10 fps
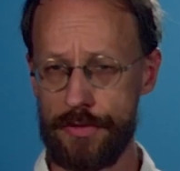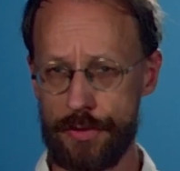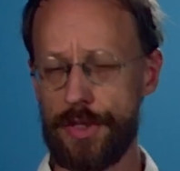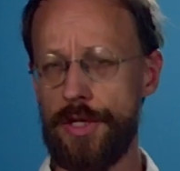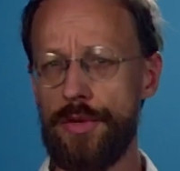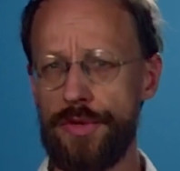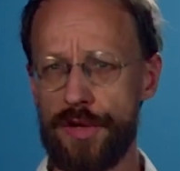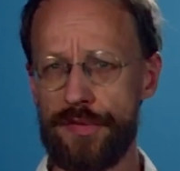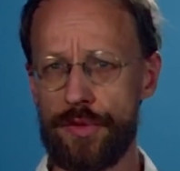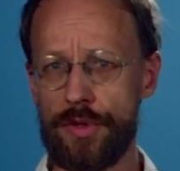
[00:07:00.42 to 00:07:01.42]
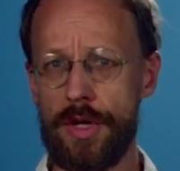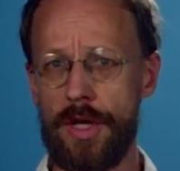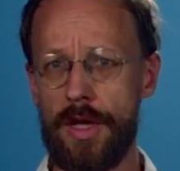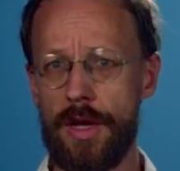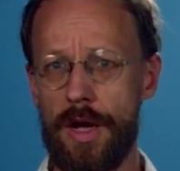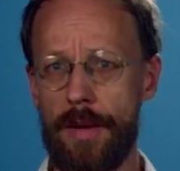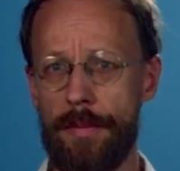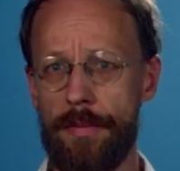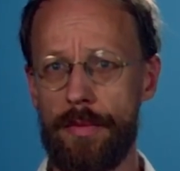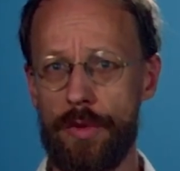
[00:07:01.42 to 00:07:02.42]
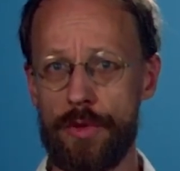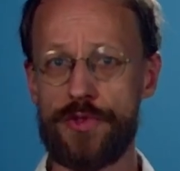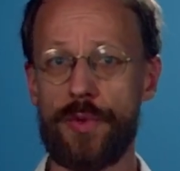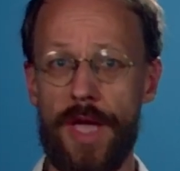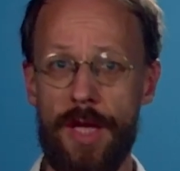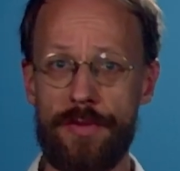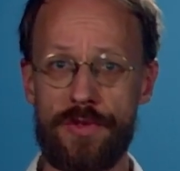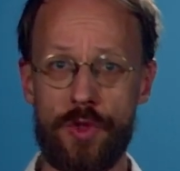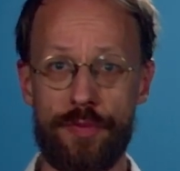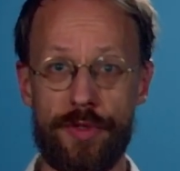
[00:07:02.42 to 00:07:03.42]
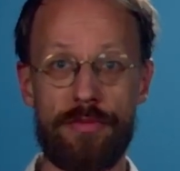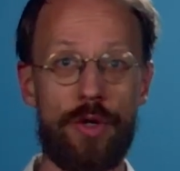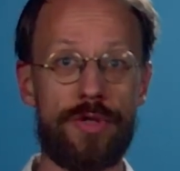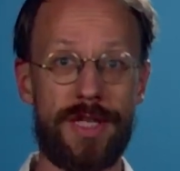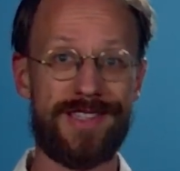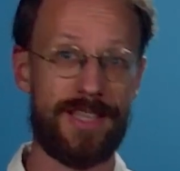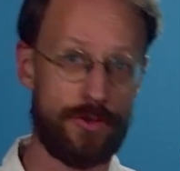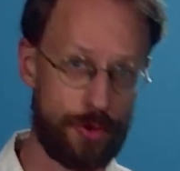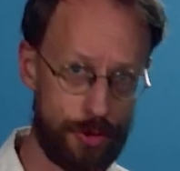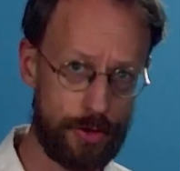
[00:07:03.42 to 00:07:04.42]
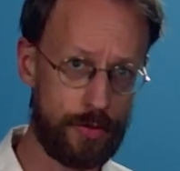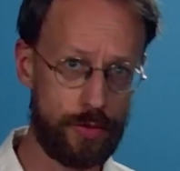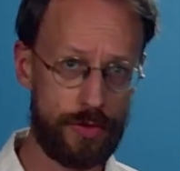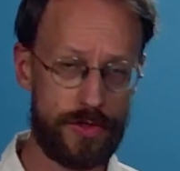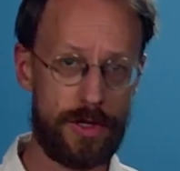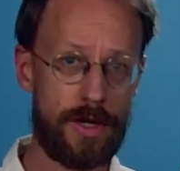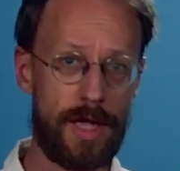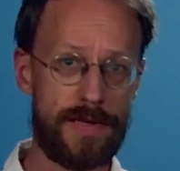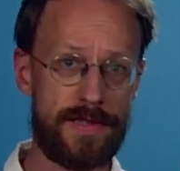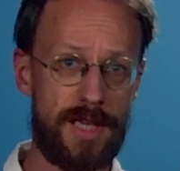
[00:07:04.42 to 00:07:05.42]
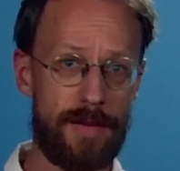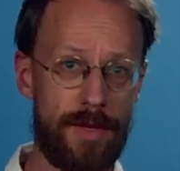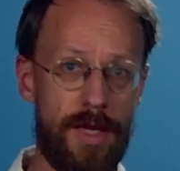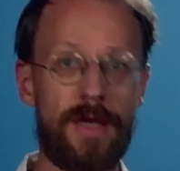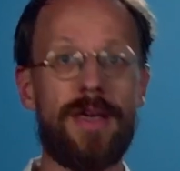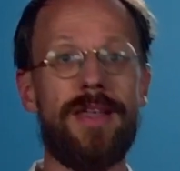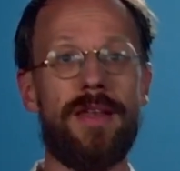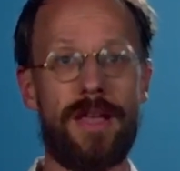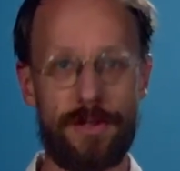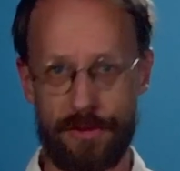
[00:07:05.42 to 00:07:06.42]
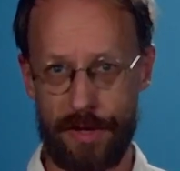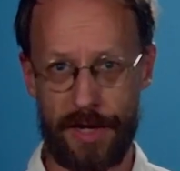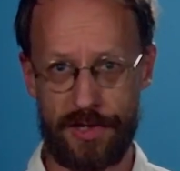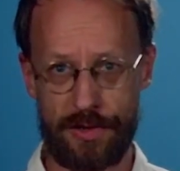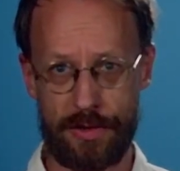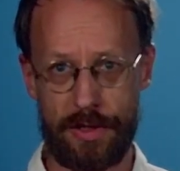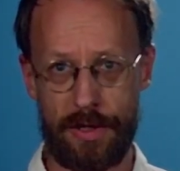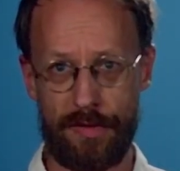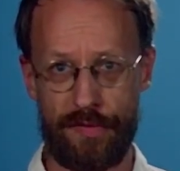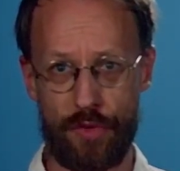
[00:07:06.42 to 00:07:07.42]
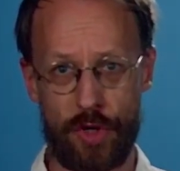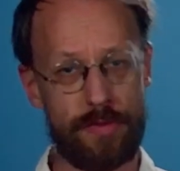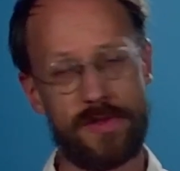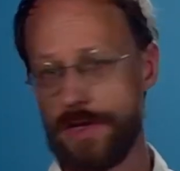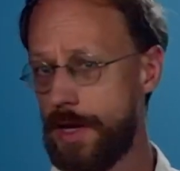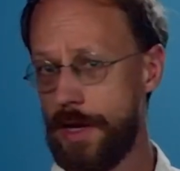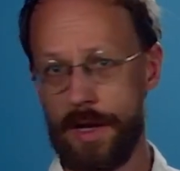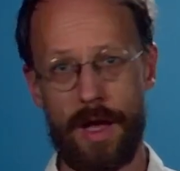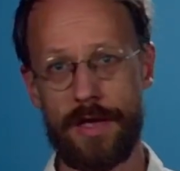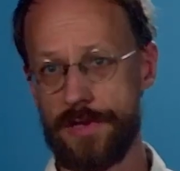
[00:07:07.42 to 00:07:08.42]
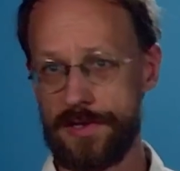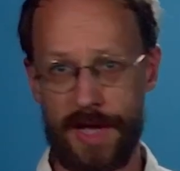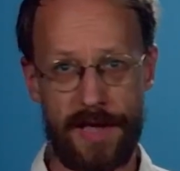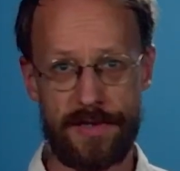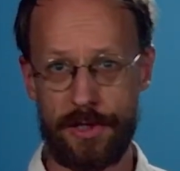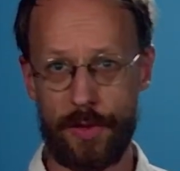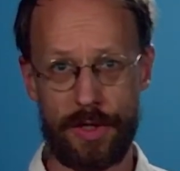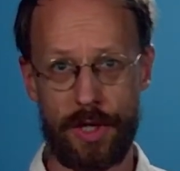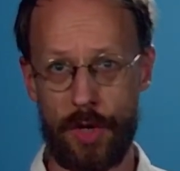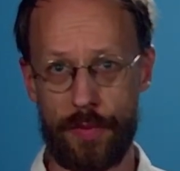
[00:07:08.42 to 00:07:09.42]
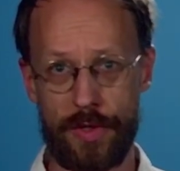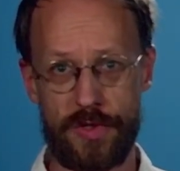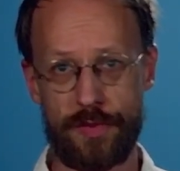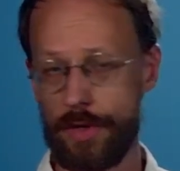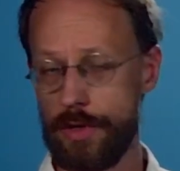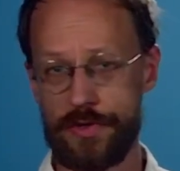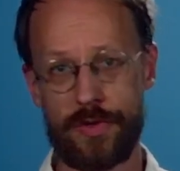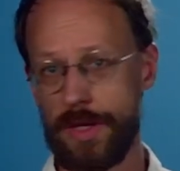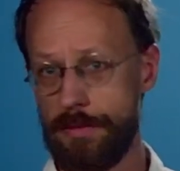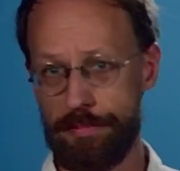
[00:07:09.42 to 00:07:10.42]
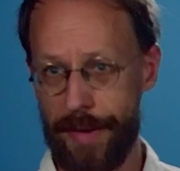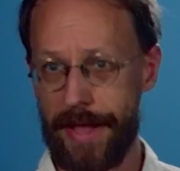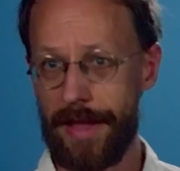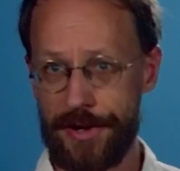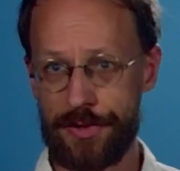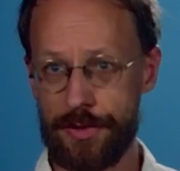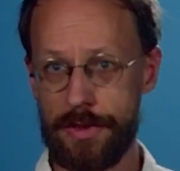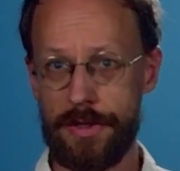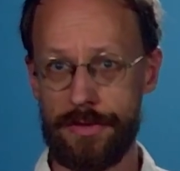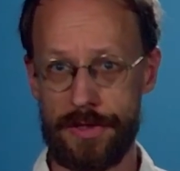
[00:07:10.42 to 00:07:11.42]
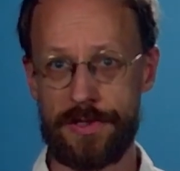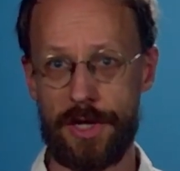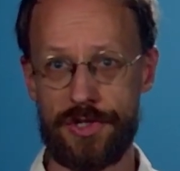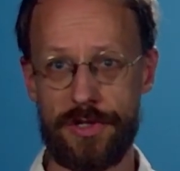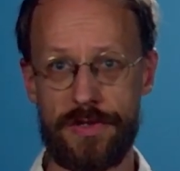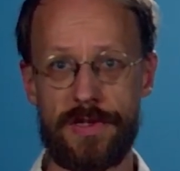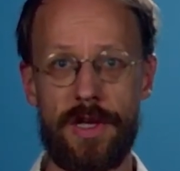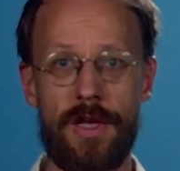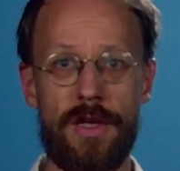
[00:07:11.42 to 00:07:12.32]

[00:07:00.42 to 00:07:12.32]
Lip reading: So the EU therefore also aims to promote its internal rules on STM in international forums, such as UN COPUOS, but also in bilateral discussions